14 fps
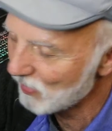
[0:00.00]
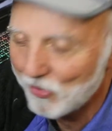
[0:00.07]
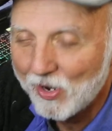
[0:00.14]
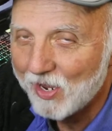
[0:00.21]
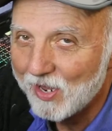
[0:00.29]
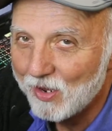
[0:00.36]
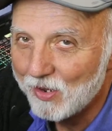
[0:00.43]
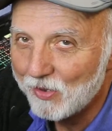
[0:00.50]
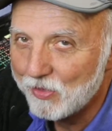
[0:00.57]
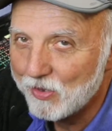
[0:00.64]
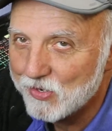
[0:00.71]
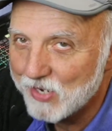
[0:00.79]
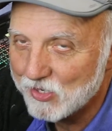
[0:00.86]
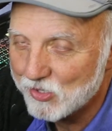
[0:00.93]
mode,
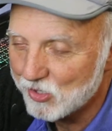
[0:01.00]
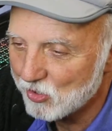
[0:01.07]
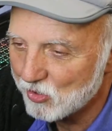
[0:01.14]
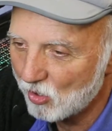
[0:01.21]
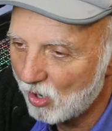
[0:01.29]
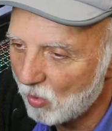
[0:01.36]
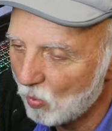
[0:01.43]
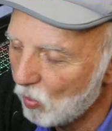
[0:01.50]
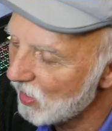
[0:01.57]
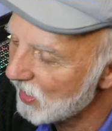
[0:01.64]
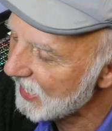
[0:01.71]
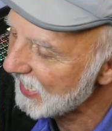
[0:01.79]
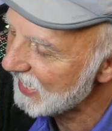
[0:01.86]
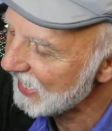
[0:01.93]
the sensors are all
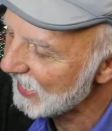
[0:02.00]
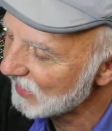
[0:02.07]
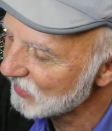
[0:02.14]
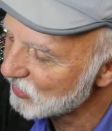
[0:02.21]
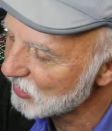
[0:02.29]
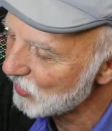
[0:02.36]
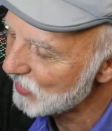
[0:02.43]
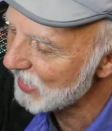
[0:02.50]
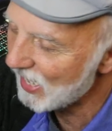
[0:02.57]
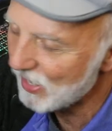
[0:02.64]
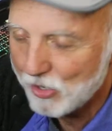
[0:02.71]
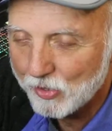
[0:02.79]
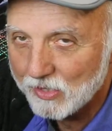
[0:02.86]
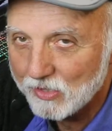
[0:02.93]
working, and so yeah,
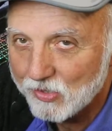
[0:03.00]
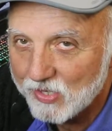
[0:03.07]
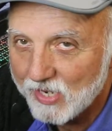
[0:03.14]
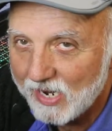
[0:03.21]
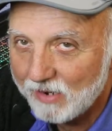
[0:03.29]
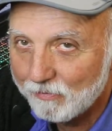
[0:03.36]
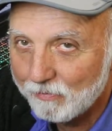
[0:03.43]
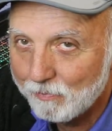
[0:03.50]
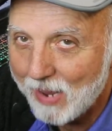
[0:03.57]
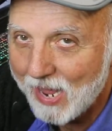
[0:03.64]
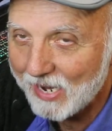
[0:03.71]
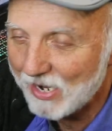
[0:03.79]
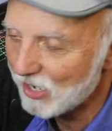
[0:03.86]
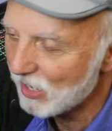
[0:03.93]
you can save
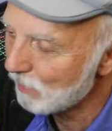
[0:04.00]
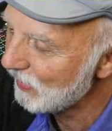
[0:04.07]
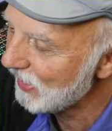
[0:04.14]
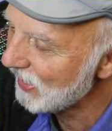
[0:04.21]
backing up